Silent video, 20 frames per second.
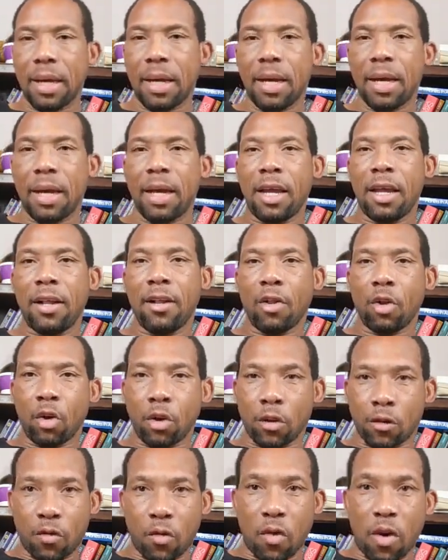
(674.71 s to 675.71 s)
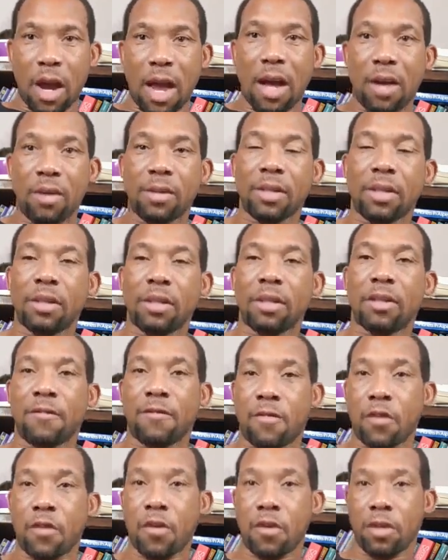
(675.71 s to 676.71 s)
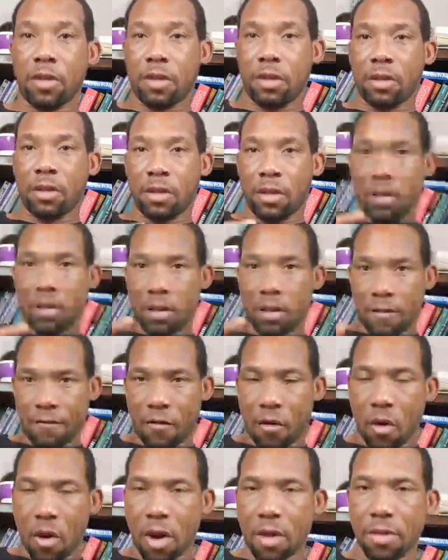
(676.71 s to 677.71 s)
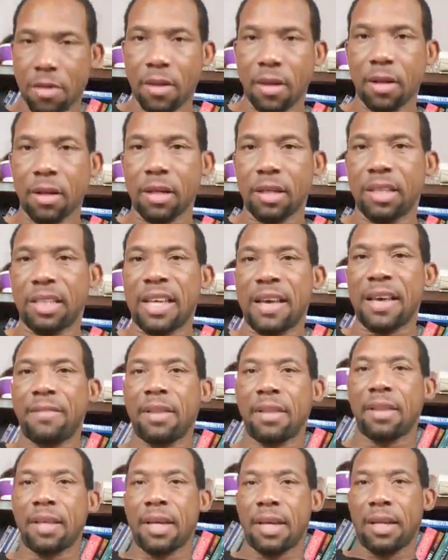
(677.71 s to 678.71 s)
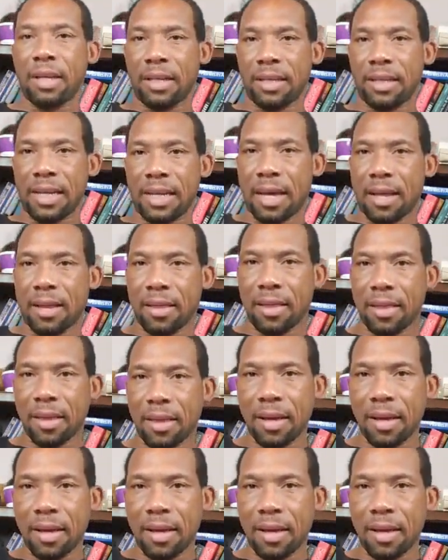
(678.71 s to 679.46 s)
in those four houses, the first, the fourth, the seventh, and the 10th,